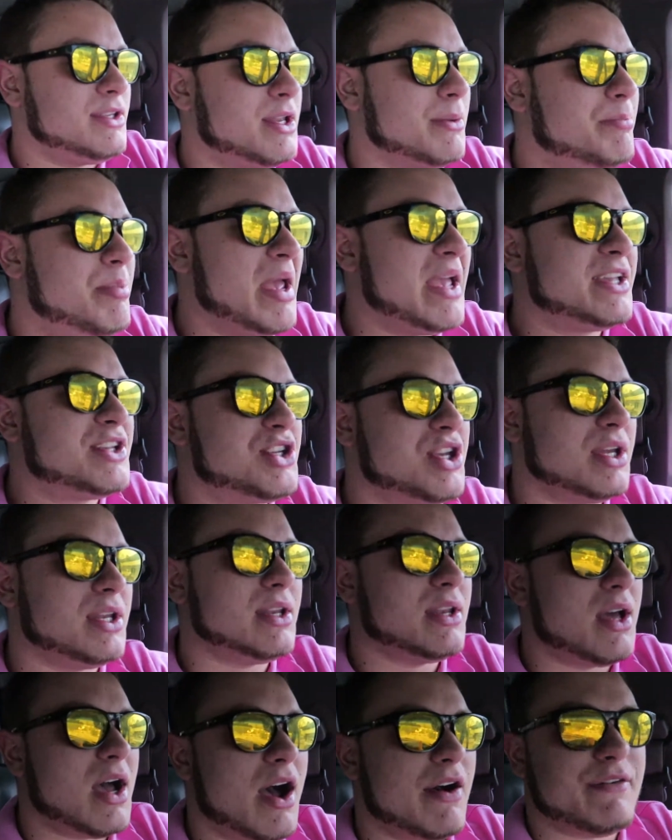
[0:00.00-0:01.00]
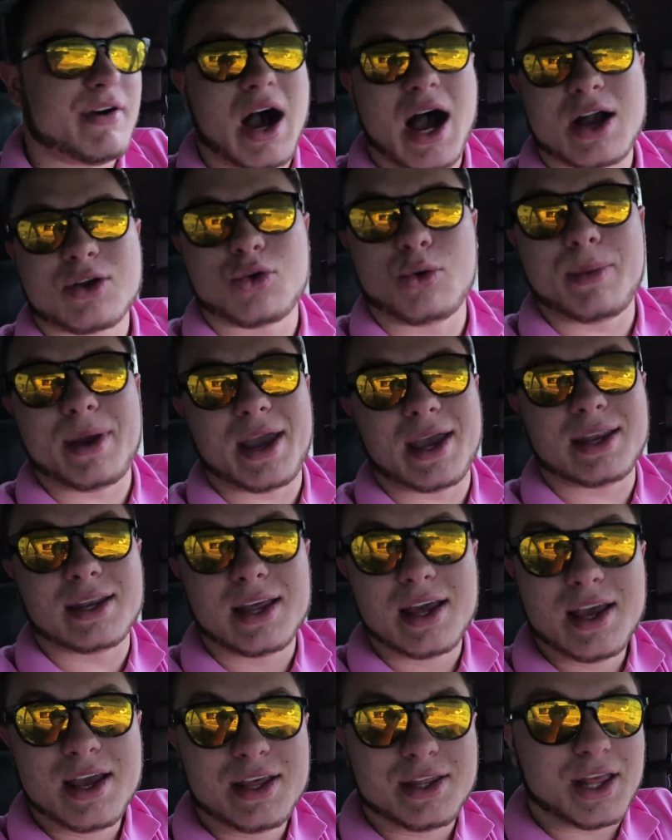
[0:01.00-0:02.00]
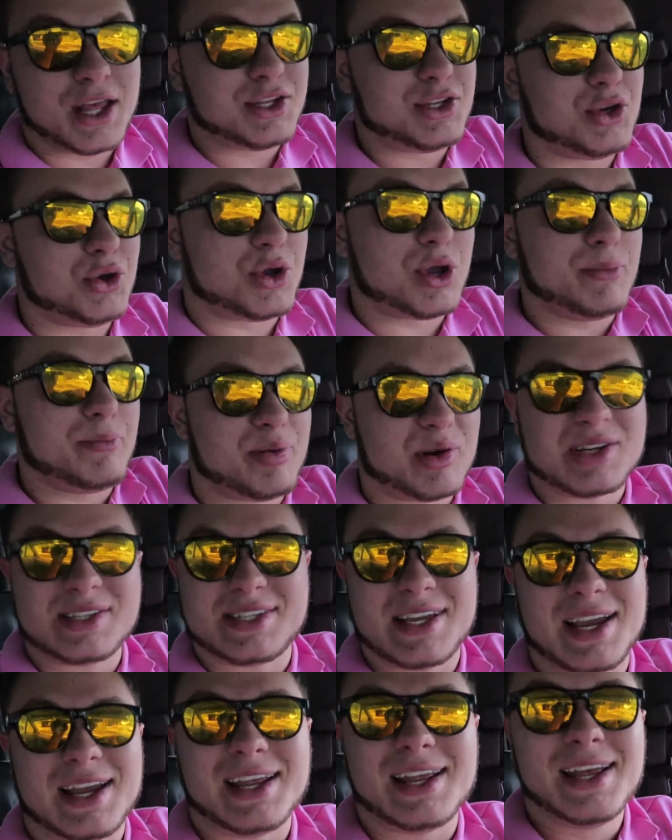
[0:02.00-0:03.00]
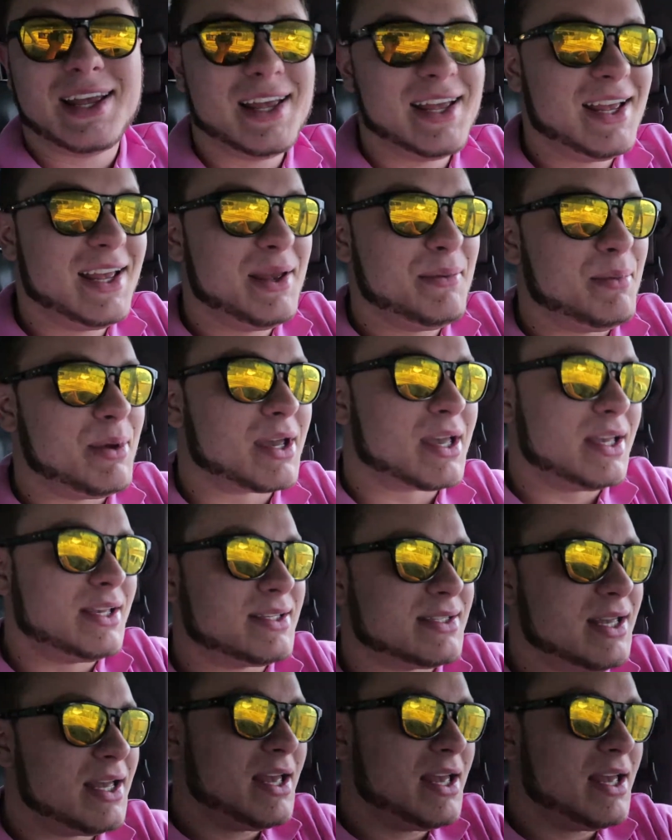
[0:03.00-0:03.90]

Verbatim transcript: depiction of Aquaman that you can present, because